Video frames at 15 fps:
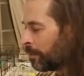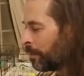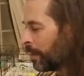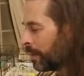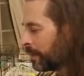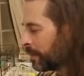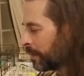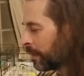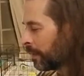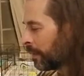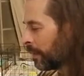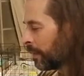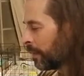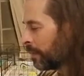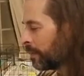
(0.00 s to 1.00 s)
But,
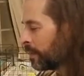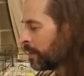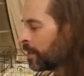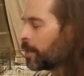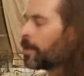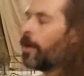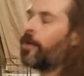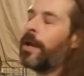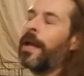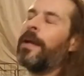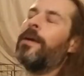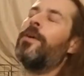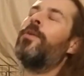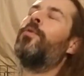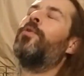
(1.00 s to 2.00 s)
okay,
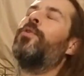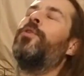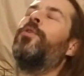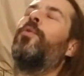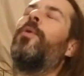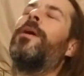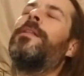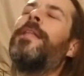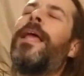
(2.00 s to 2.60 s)
we'll do one